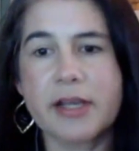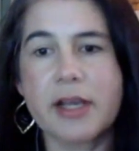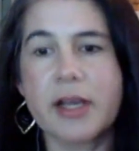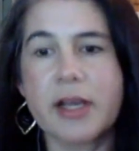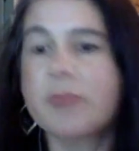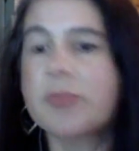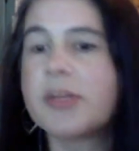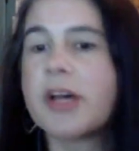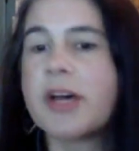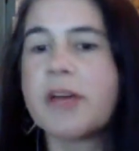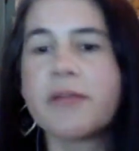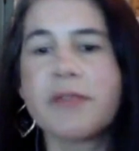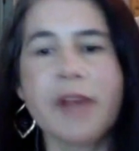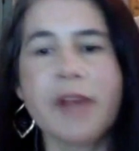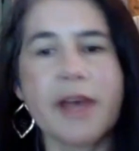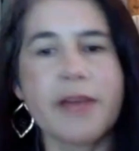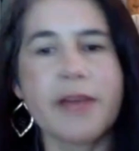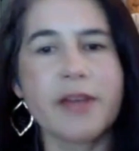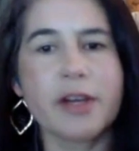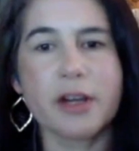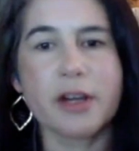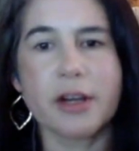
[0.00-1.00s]
to help
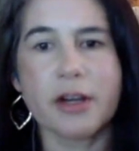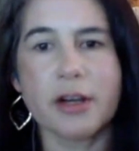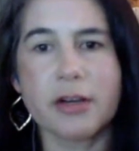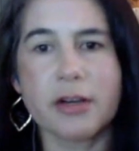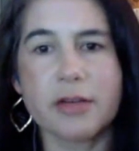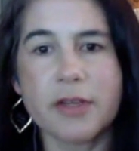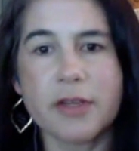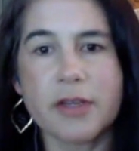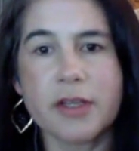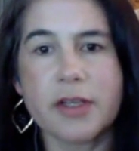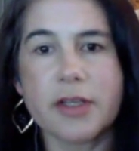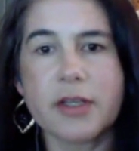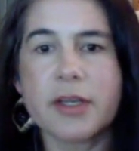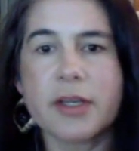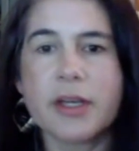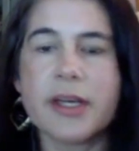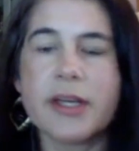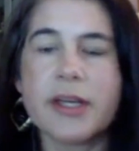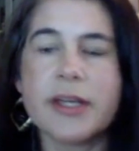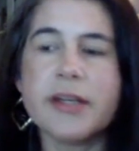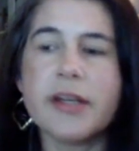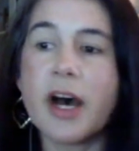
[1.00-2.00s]
flatten the curve
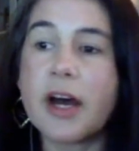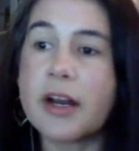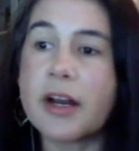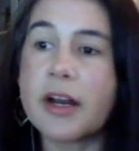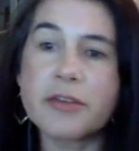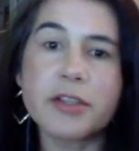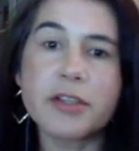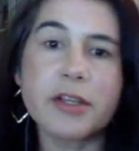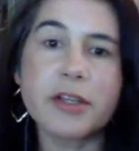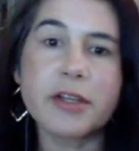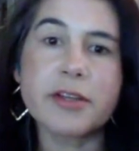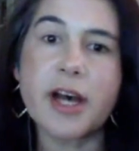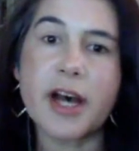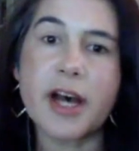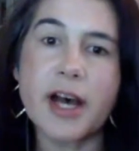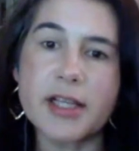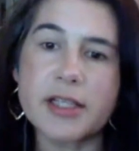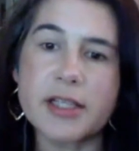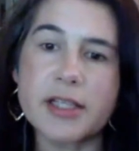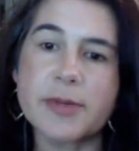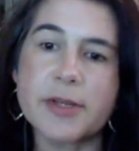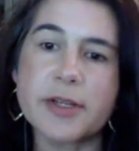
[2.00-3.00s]
and not overload the
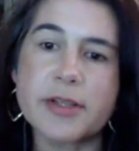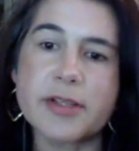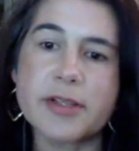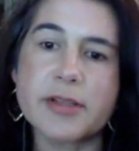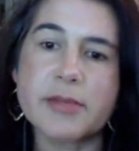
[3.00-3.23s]
hospitals.